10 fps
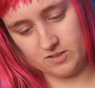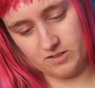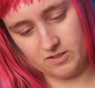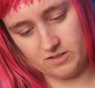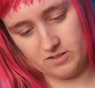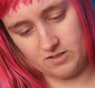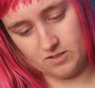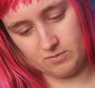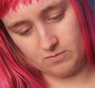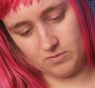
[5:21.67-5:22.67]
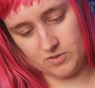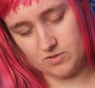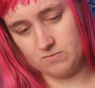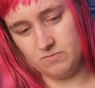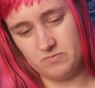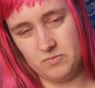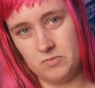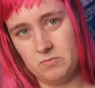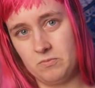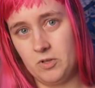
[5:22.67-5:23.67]
Like, that just seems
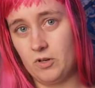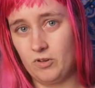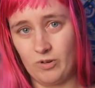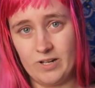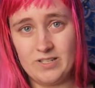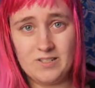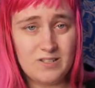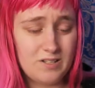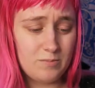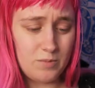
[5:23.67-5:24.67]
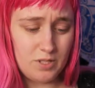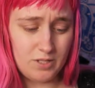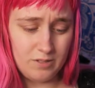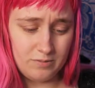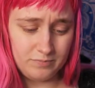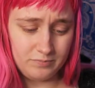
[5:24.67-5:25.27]
crazy to me.